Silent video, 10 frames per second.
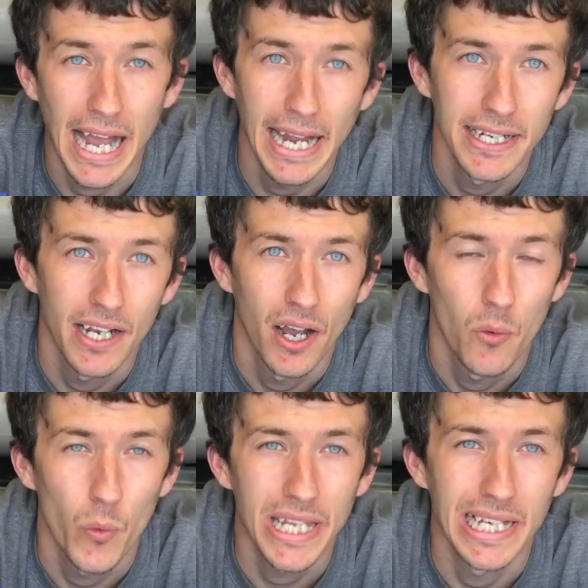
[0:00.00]
anchor
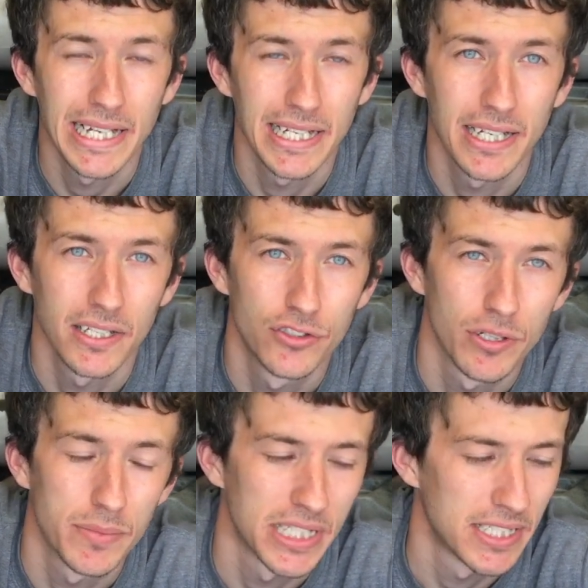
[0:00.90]
weak link
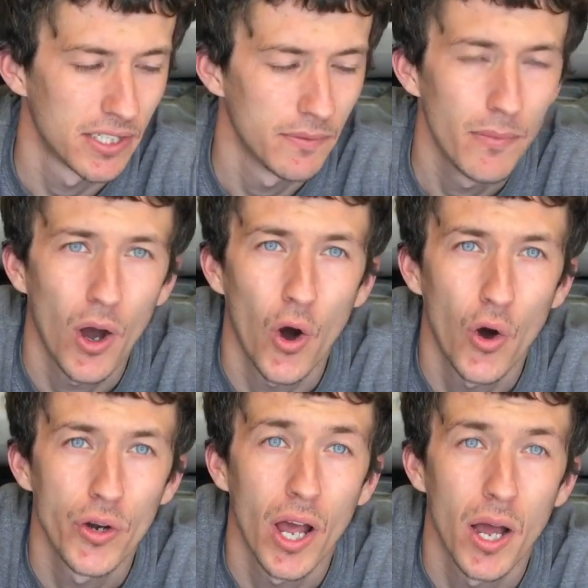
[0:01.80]
trip system
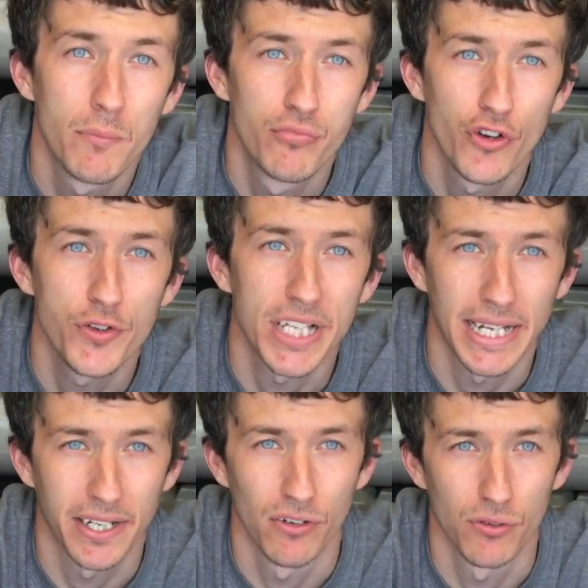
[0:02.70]
on a Bruce
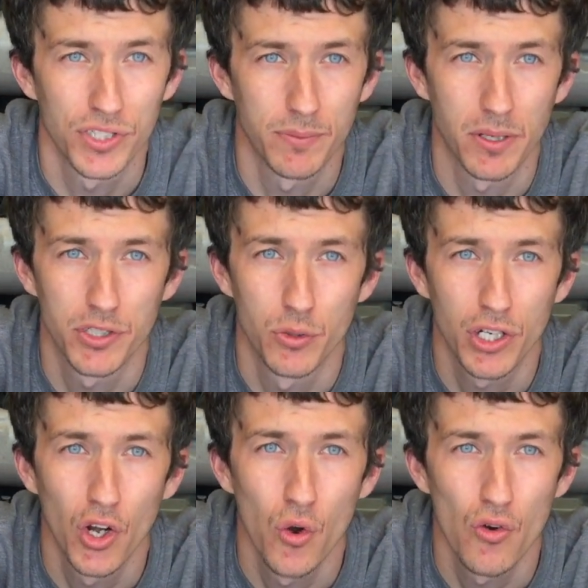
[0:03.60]
anchor, or sometimes called
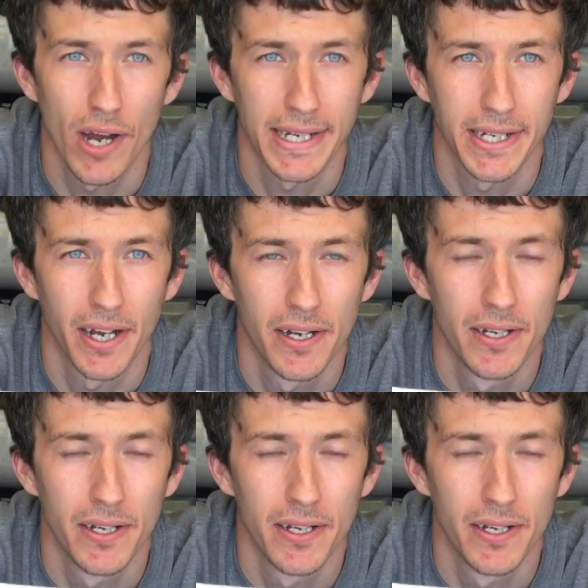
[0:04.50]
a claw anchor.